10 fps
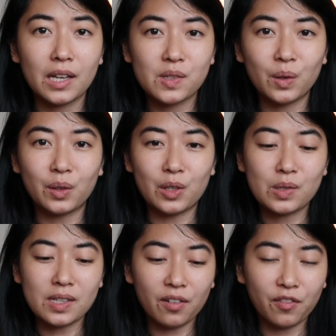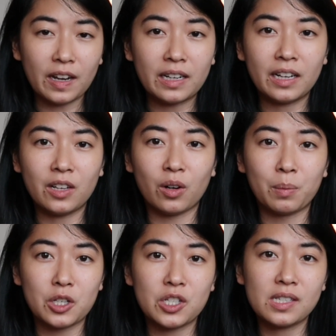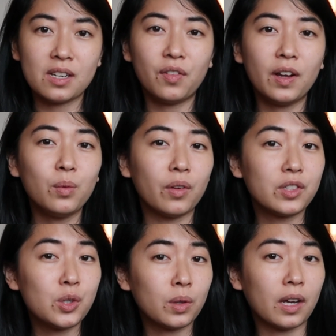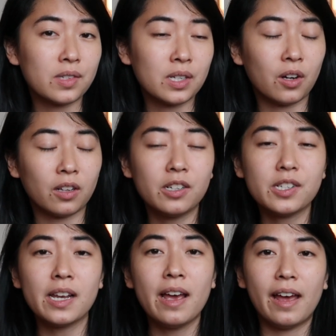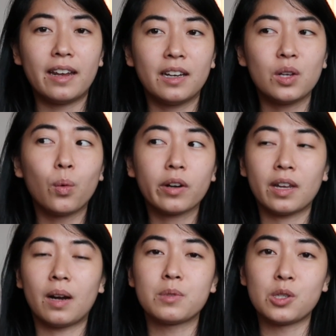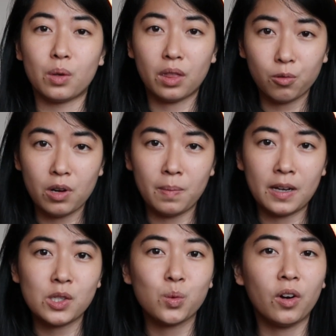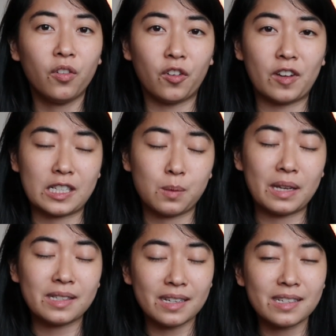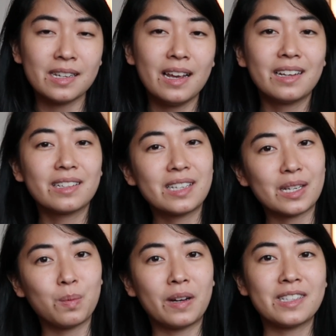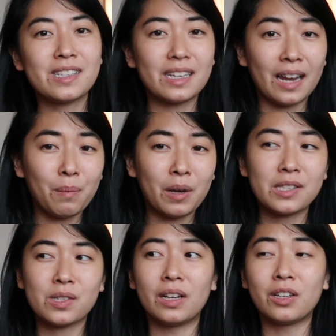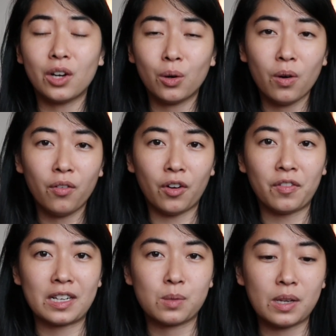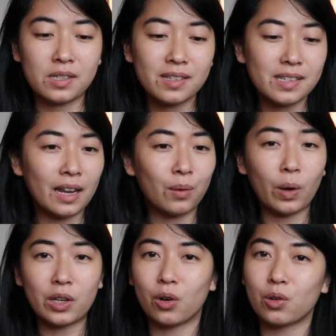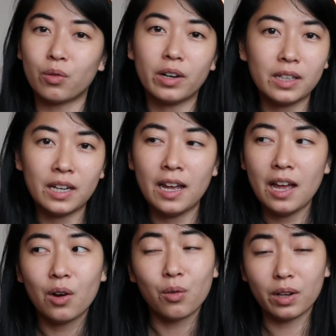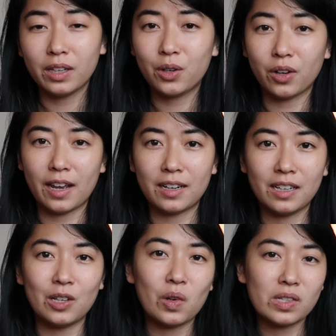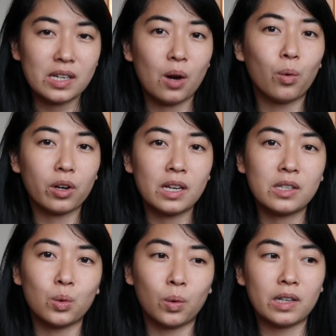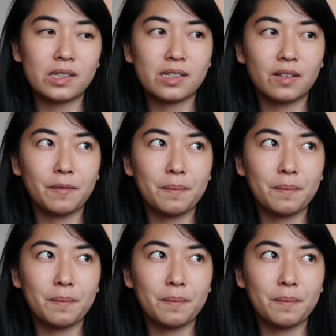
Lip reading: So you start funding your emergency fund with $2,000 and then you work it up to 3 months worth of expenses, 6 months, 9 months, a year worth of expenses. And when you're really, really good at it, you can start working towards